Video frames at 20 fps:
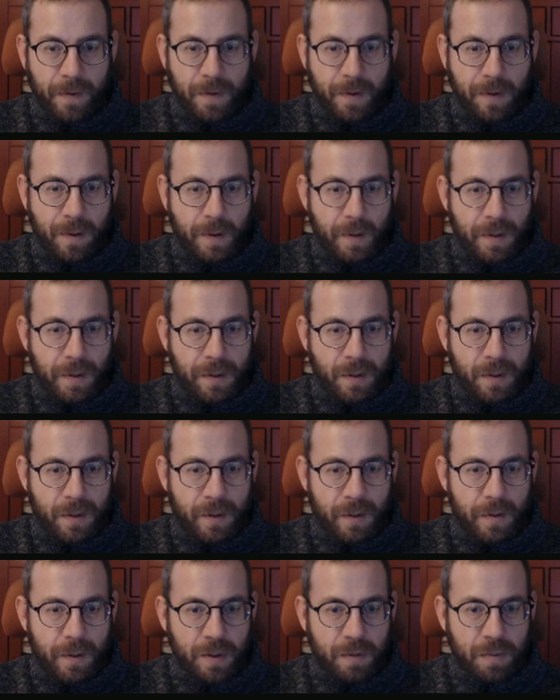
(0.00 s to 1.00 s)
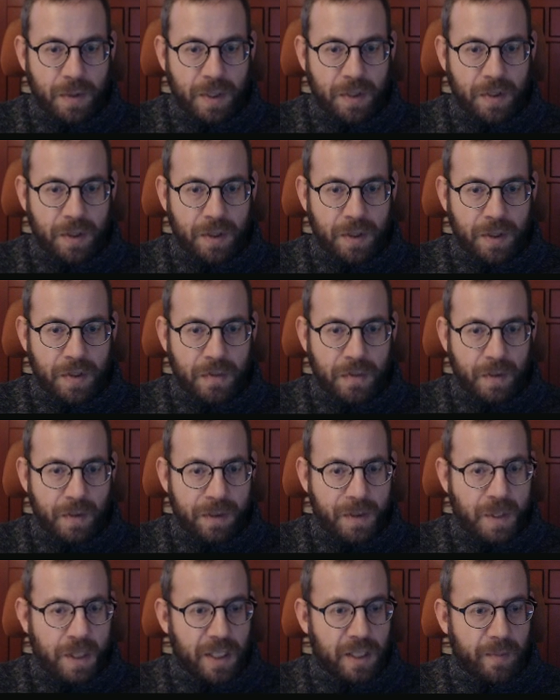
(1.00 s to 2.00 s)
should return the first
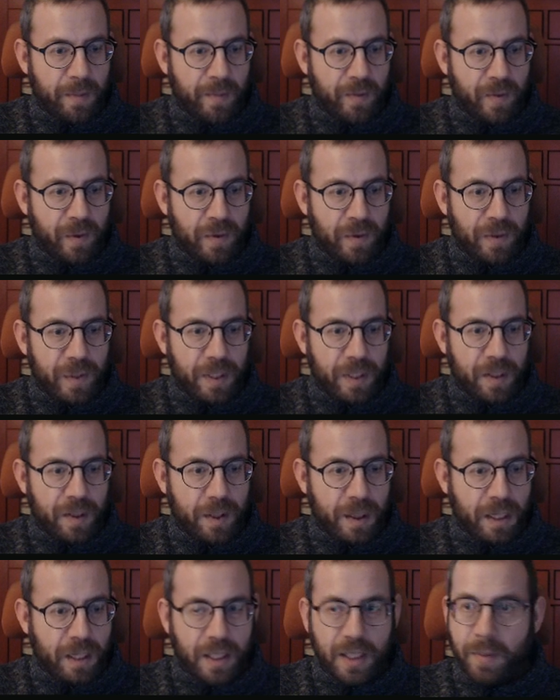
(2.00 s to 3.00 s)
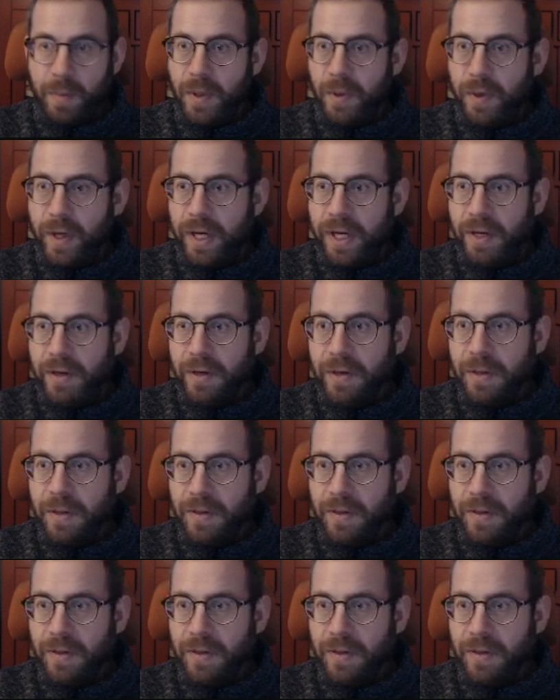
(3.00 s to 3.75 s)
item for single item arrays.